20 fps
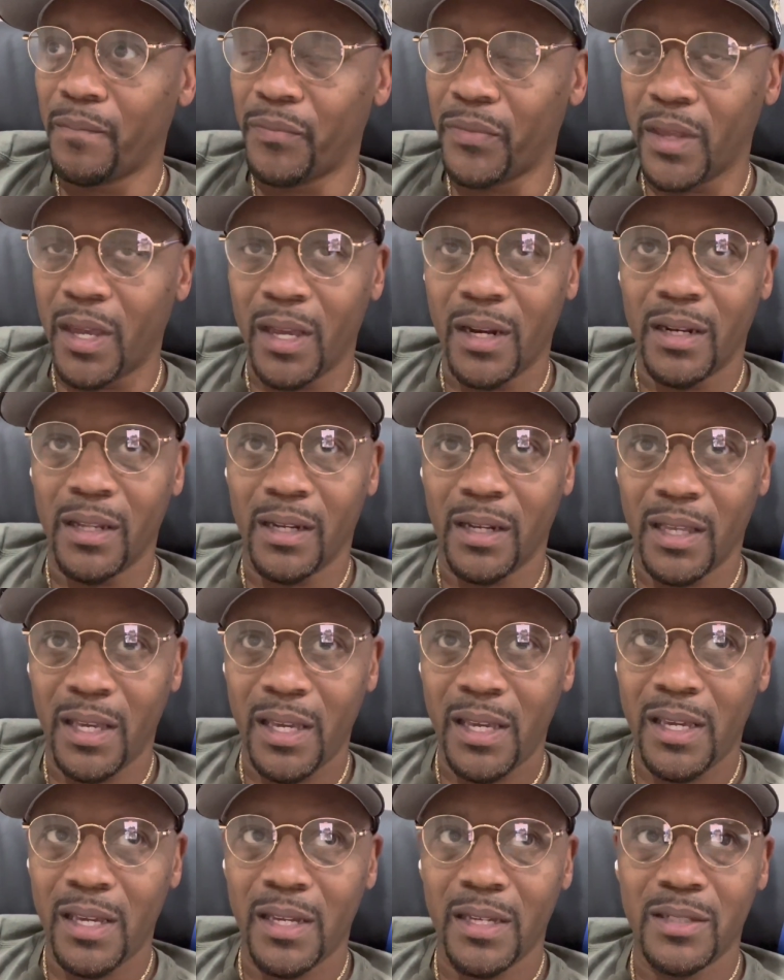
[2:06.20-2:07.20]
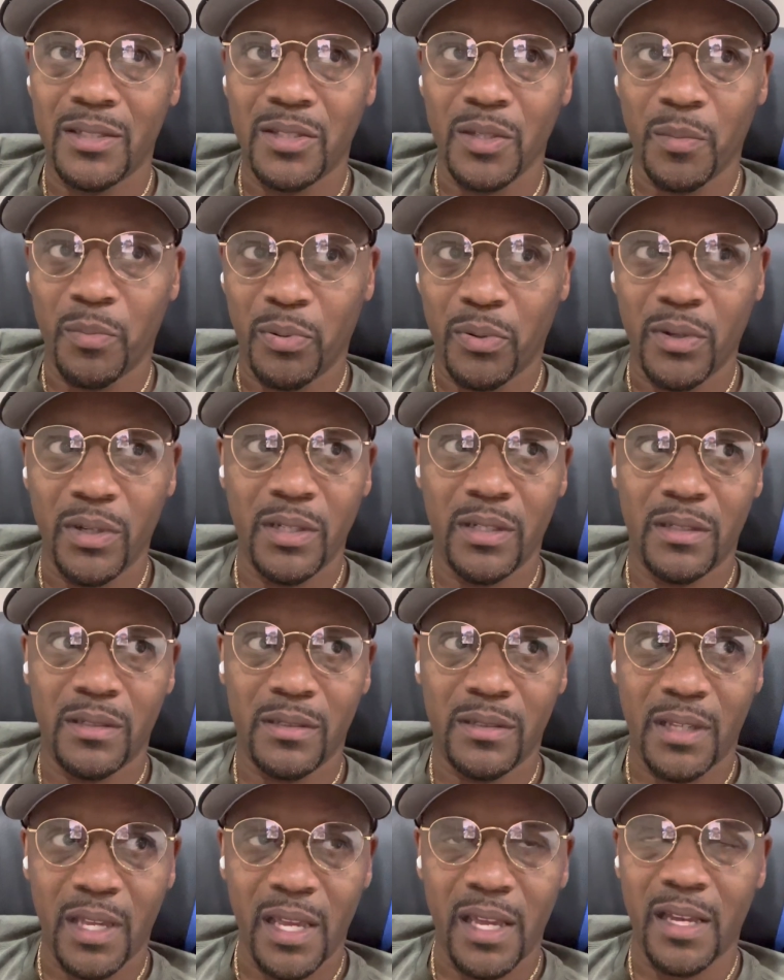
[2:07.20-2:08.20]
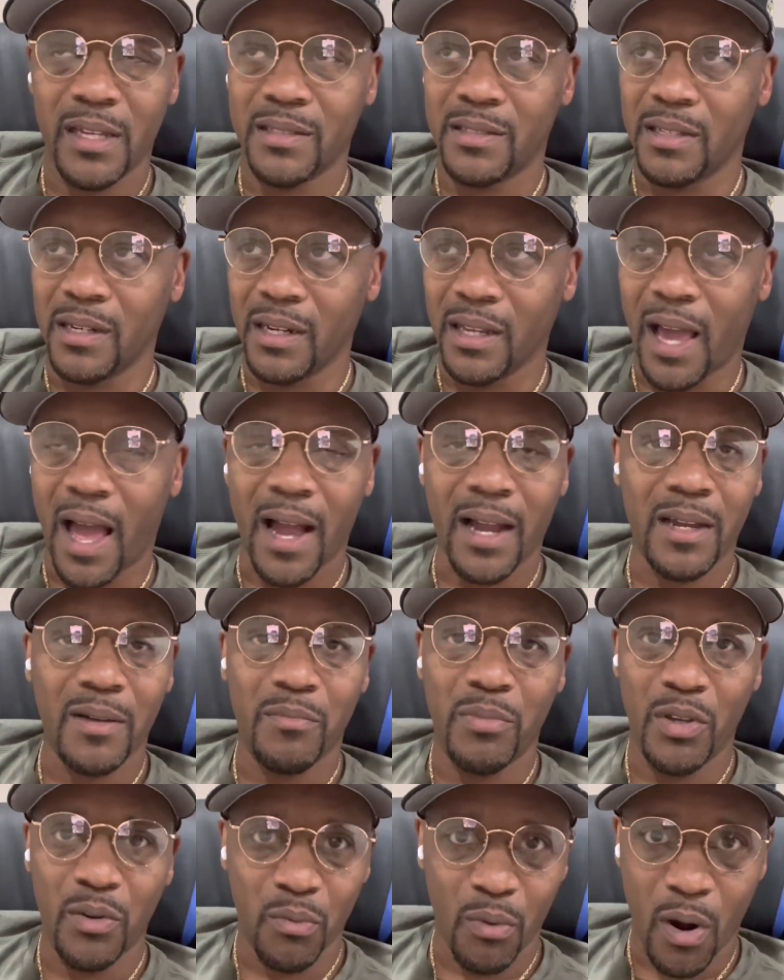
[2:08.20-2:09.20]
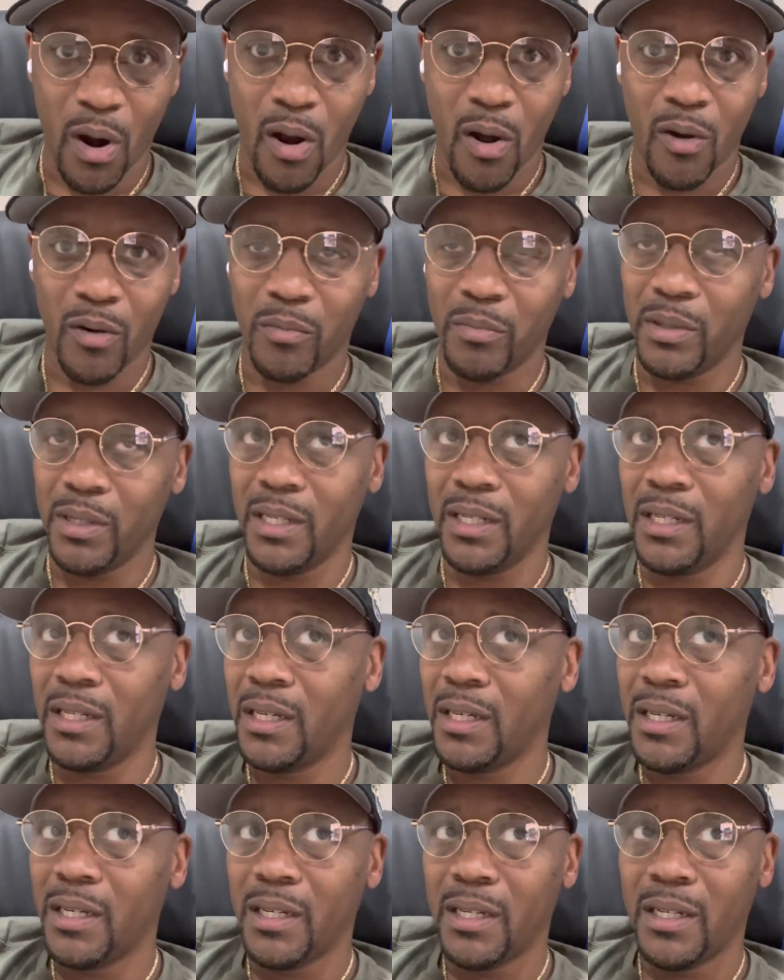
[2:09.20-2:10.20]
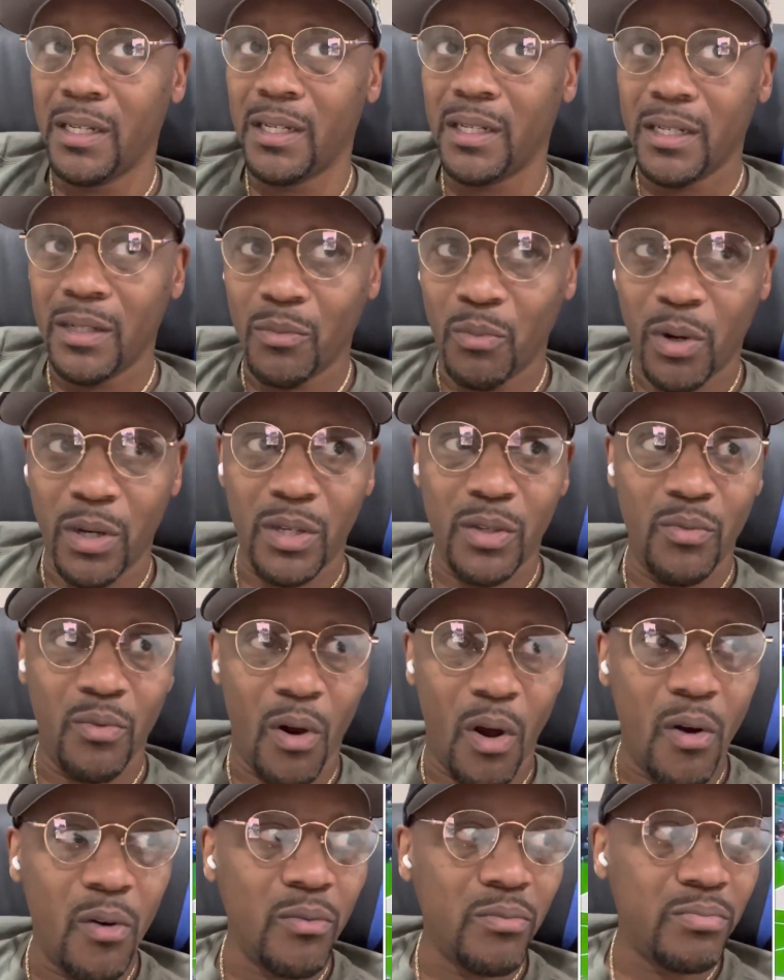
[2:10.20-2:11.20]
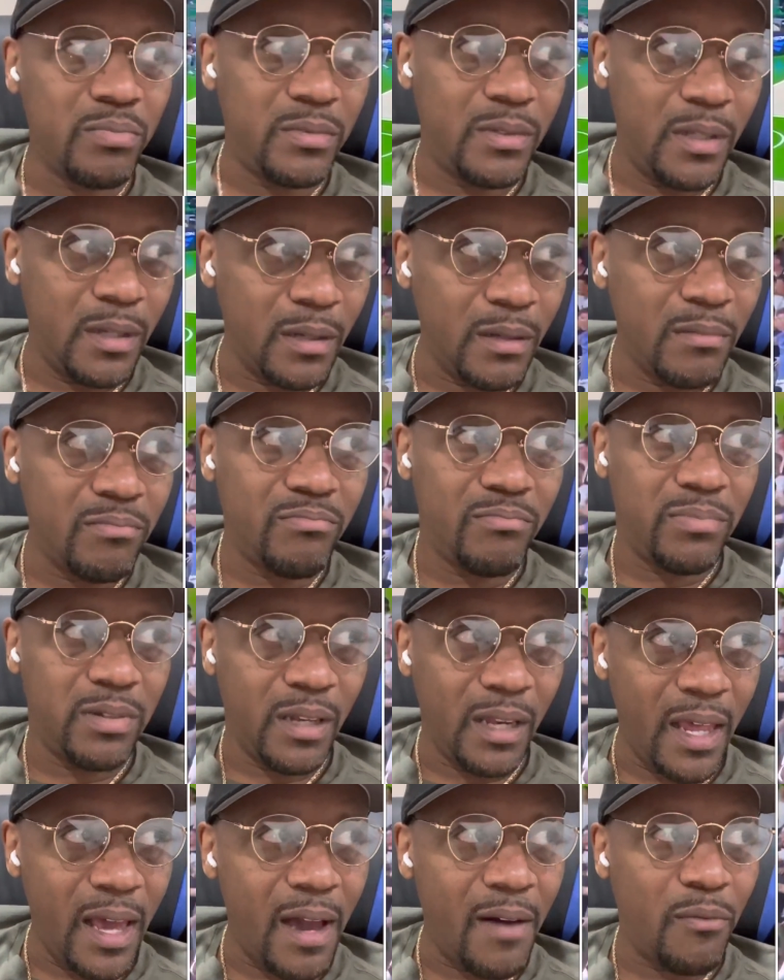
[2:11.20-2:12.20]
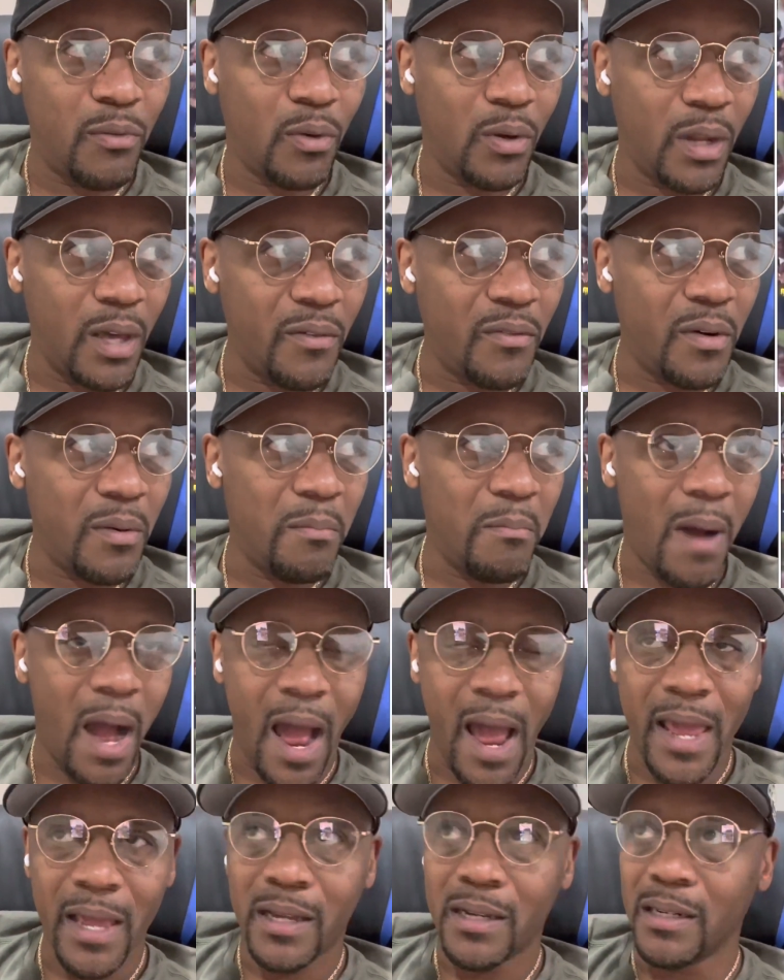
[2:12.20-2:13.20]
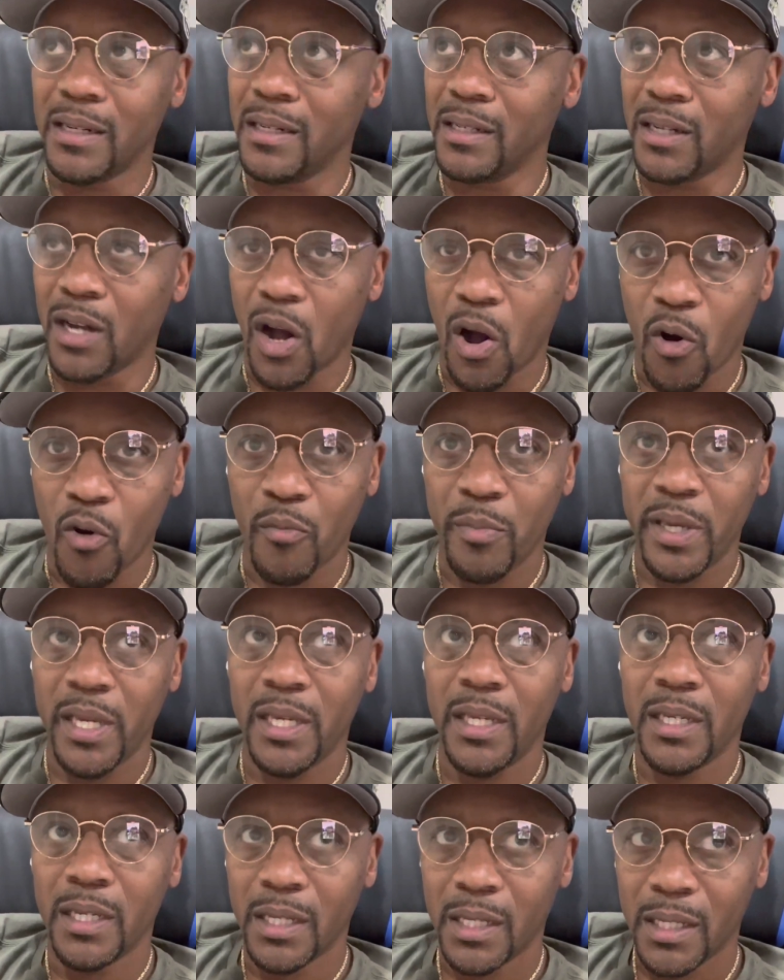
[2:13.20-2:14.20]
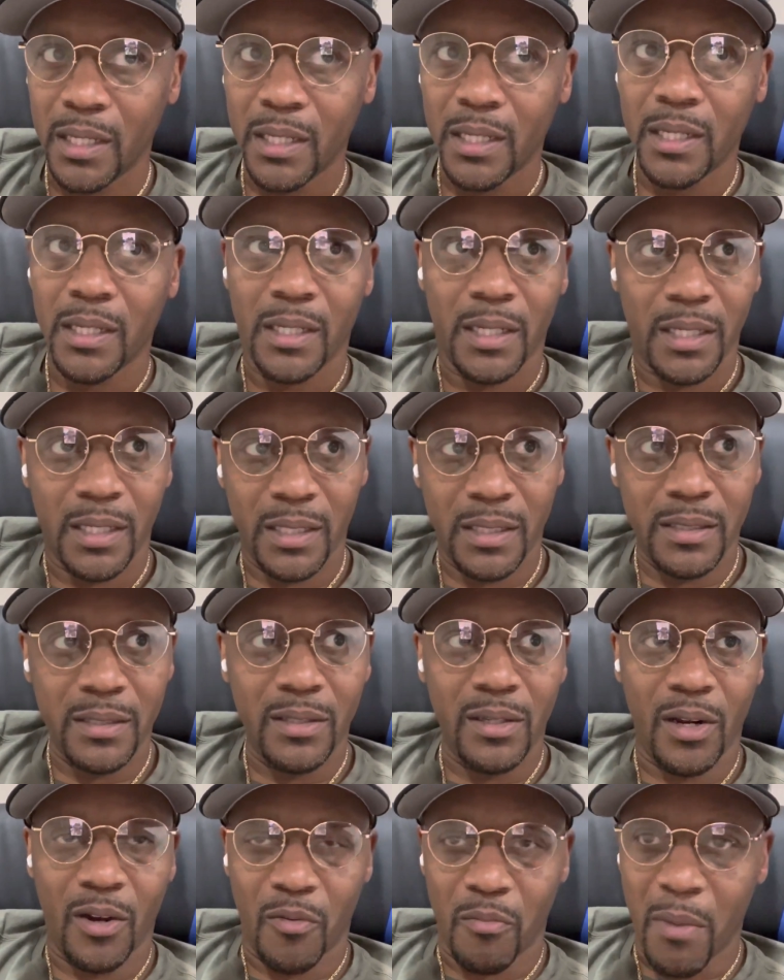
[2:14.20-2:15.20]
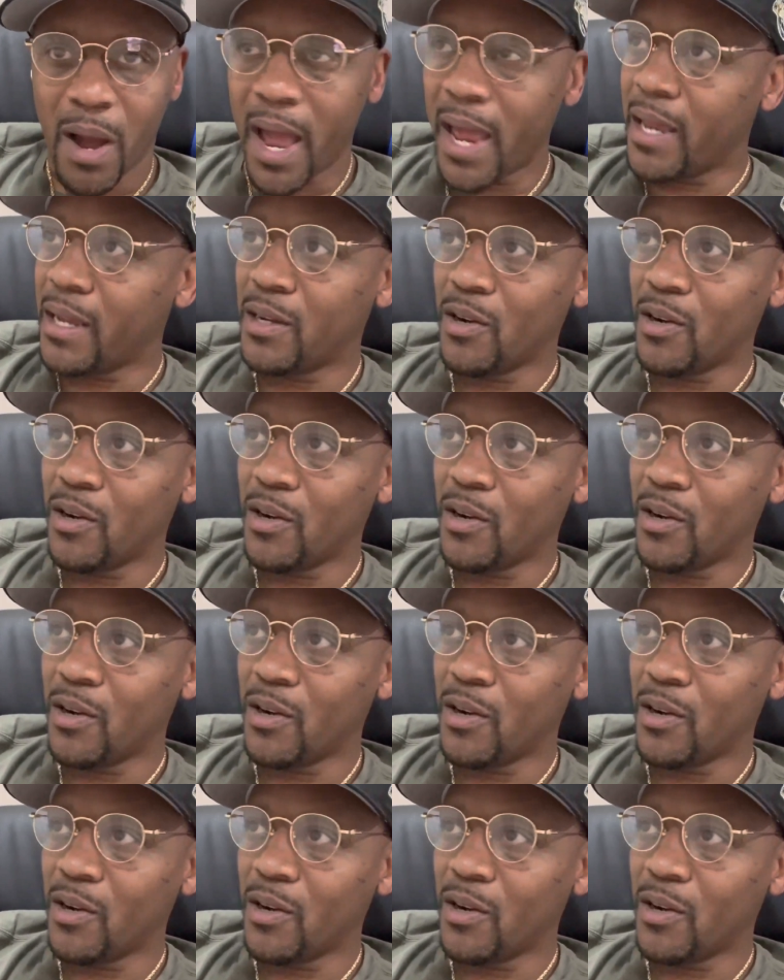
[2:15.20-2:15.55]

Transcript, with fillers: in the league to put kids in? I could be wrong, but were you on the level of a Mike or Kobe? You know, Mike,